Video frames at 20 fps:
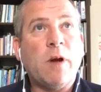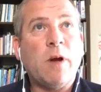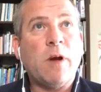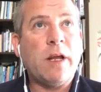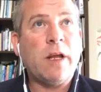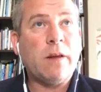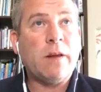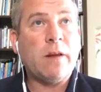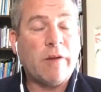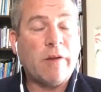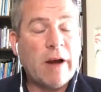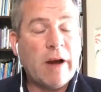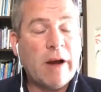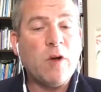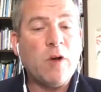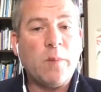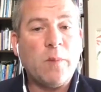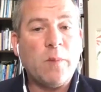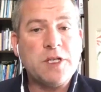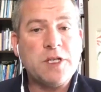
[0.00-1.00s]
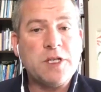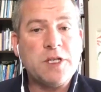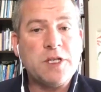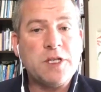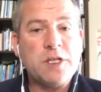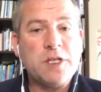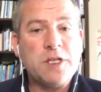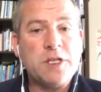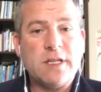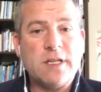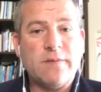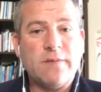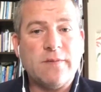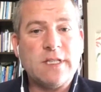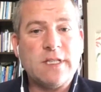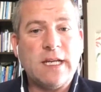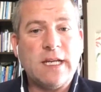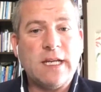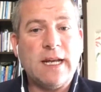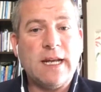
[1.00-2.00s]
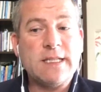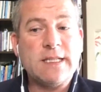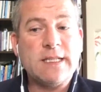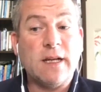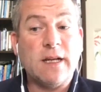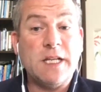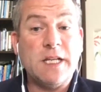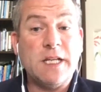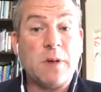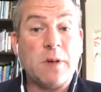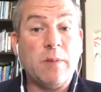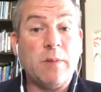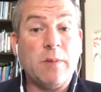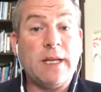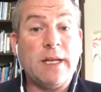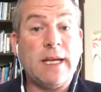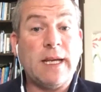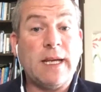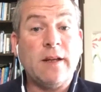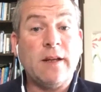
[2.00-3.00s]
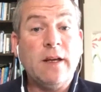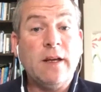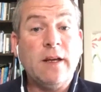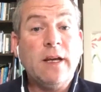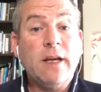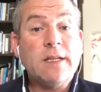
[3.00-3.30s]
where there are no pitch invasions, obviously, and it's nice probably to get